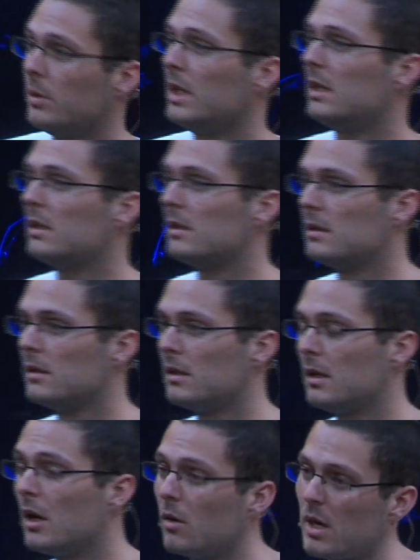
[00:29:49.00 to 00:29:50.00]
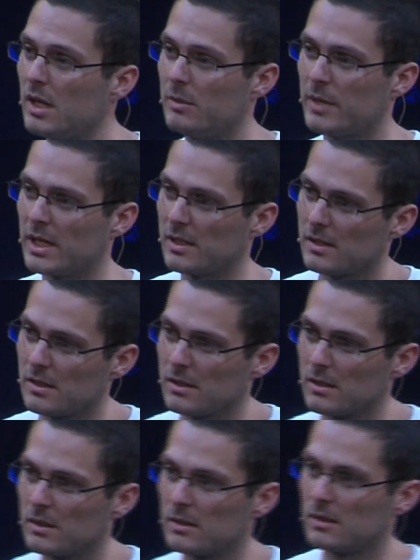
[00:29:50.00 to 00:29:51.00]
a week. How are you, man?
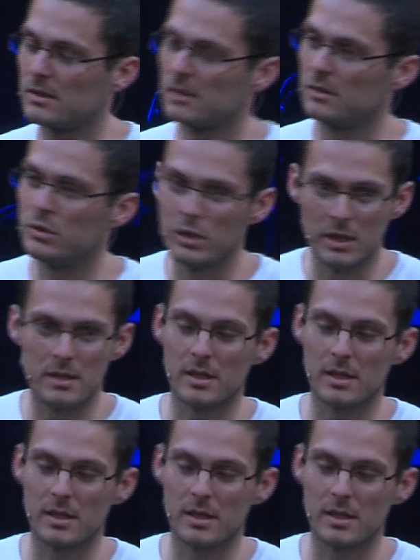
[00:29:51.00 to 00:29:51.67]
Do you need